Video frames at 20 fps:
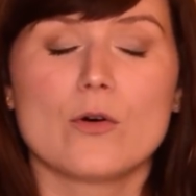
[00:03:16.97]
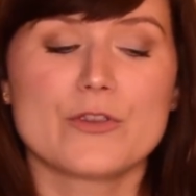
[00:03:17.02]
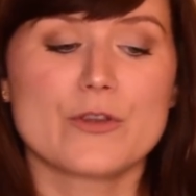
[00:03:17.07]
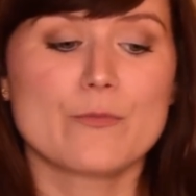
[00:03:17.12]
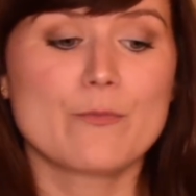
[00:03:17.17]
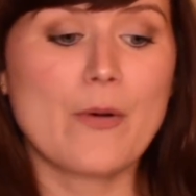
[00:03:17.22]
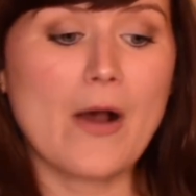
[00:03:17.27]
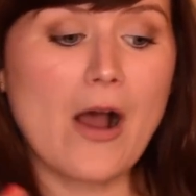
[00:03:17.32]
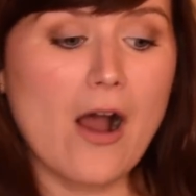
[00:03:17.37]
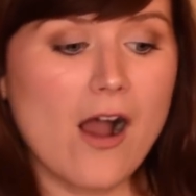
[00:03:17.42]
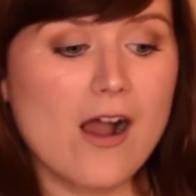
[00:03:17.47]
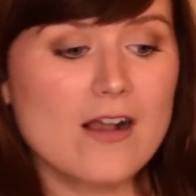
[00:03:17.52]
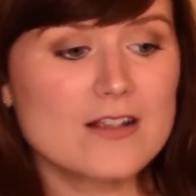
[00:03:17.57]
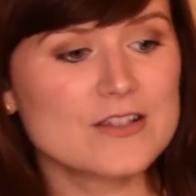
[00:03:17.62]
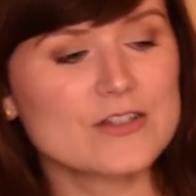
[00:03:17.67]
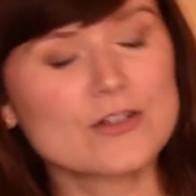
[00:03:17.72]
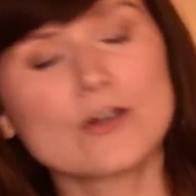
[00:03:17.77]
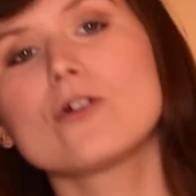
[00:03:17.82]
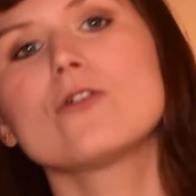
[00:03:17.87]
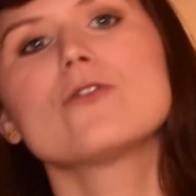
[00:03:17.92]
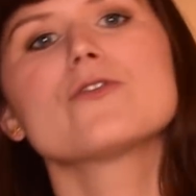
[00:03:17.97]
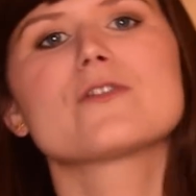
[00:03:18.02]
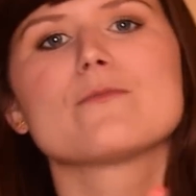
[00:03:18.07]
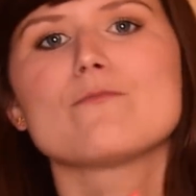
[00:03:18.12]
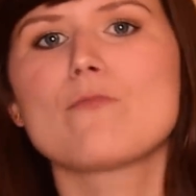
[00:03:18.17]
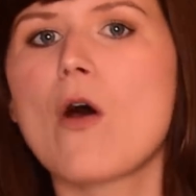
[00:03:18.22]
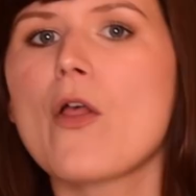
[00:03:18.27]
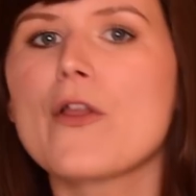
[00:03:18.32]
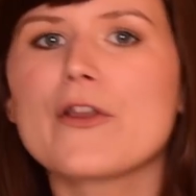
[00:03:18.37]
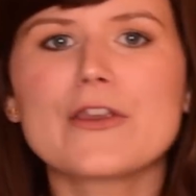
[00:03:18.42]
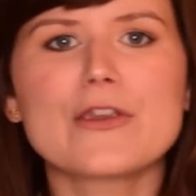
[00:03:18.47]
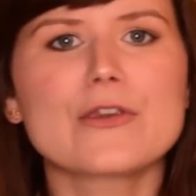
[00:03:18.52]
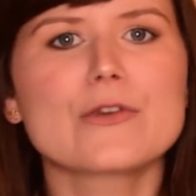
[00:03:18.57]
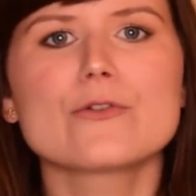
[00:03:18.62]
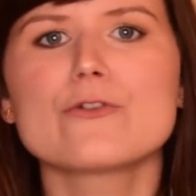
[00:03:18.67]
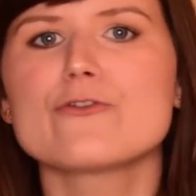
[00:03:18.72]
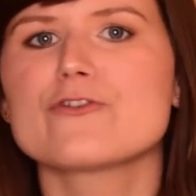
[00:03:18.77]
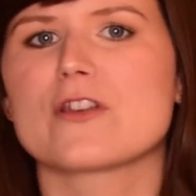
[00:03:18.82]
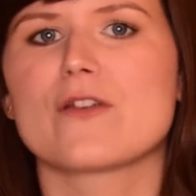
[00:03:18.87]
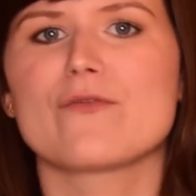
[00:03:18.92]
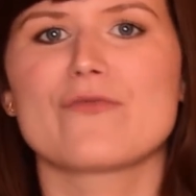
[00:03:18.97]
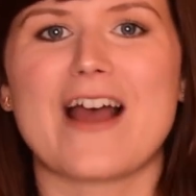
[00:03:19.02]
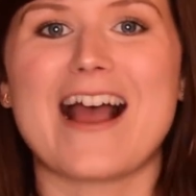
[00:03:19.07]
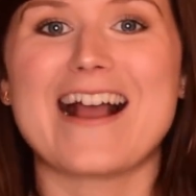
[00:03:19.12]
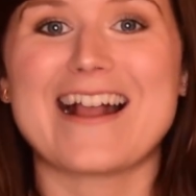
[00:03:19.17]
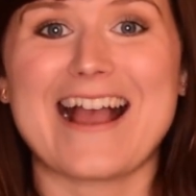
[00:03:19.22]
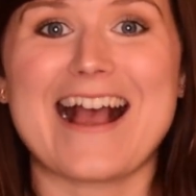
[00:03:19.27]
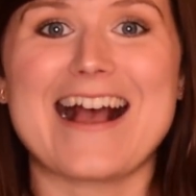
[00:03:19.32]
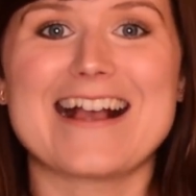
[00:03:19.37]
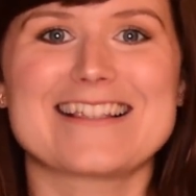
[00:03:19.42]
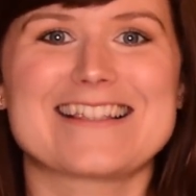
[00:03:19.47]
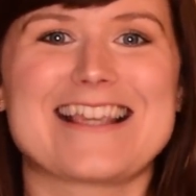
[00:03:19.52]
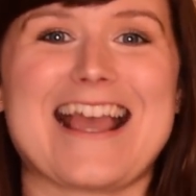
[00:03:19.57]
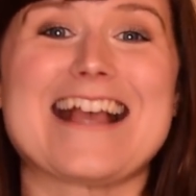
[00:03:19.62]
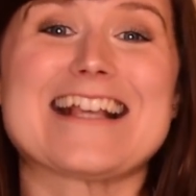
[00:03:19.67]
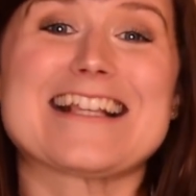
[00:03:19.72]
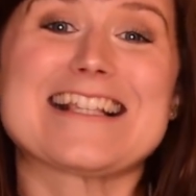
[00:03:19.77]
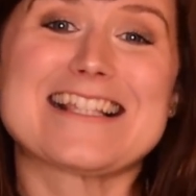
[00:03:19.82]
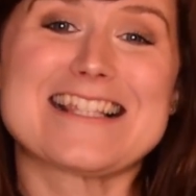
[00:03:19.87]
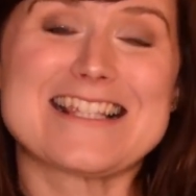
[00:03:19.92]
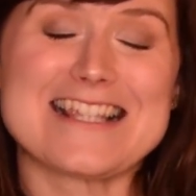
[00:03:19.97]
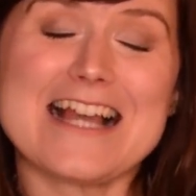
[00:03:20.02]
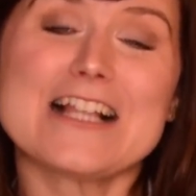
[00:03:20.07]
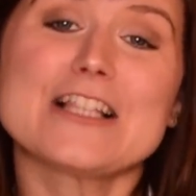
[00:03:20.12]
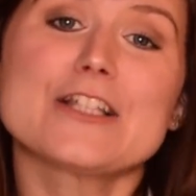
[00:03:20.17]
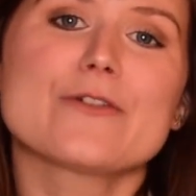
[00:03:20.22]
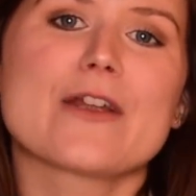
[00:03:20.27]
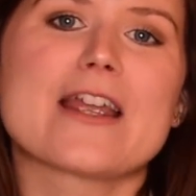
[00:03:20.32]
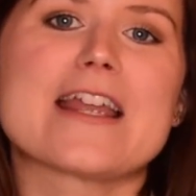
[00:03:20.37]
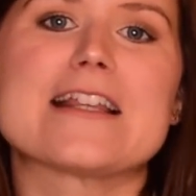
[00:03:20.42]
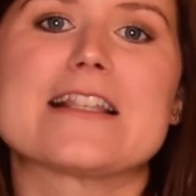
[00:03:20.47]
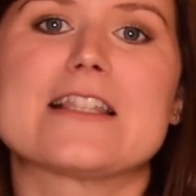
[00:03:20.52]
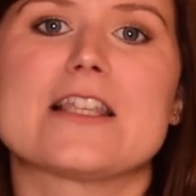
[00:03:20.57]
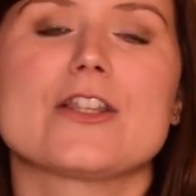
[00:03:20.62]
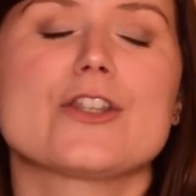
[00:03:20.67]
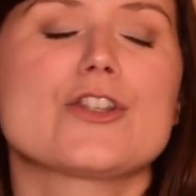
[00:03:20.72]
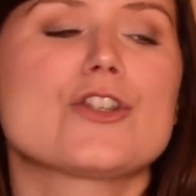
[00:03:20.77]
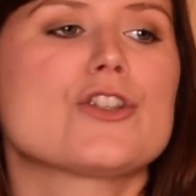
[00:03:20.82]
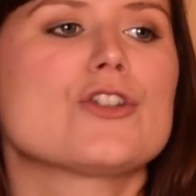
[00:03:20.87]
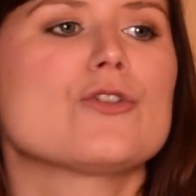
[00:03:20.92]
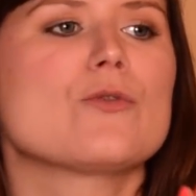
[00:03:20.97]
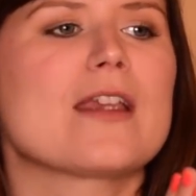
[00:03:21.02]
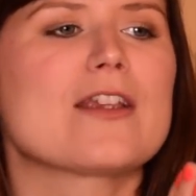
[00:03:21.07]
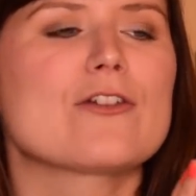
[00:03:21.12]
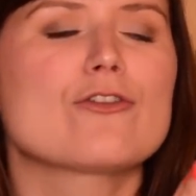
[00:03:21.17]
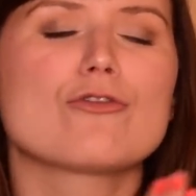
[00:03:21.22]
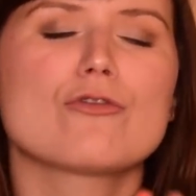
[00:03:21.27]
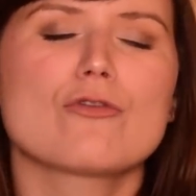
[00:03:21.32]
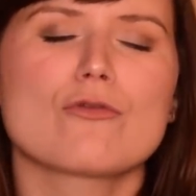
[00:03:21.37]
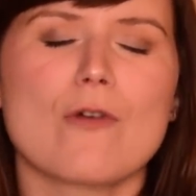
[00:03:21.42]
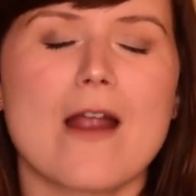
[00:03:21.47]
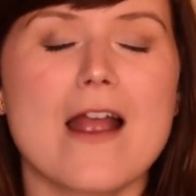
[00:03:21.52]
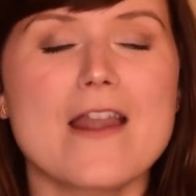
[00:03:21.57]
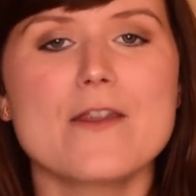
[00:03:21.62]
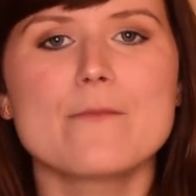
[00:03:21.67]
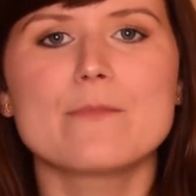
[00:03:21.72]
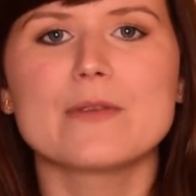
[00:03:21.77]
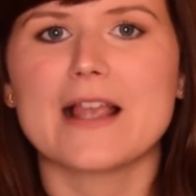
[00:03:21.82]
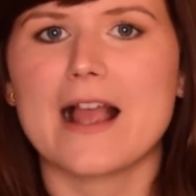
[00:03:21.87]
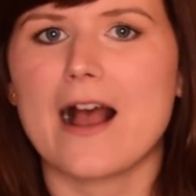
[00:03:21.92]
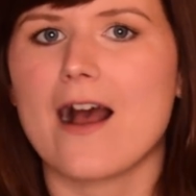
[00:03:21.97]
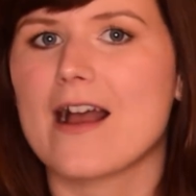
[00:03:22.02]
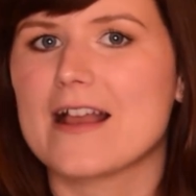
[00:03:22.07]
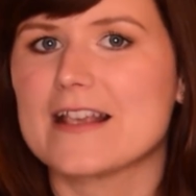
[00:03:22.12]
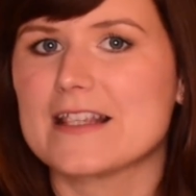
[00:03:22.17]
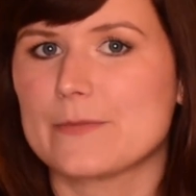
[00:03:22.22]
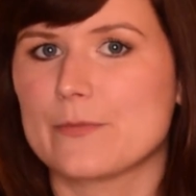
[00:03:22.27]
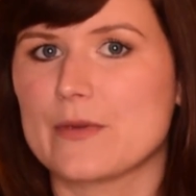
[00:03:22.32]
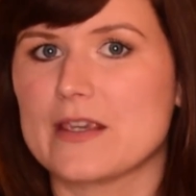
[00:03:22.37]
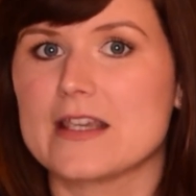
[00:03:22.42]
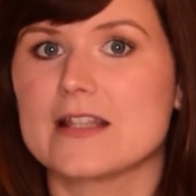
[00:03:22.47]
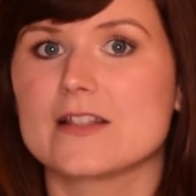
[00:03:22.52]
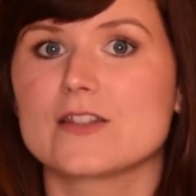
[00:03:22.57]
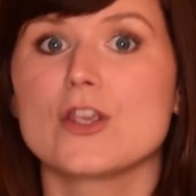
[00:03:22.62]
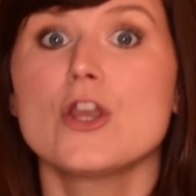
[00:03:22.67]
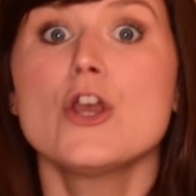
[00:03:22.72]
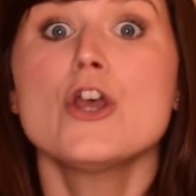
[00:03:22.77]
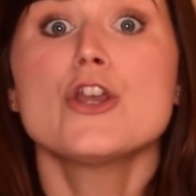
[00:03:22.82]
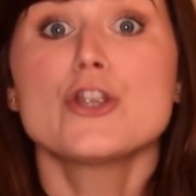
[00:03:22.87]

And the particles, the molecules of that gas get accelerated to incredibly high speeds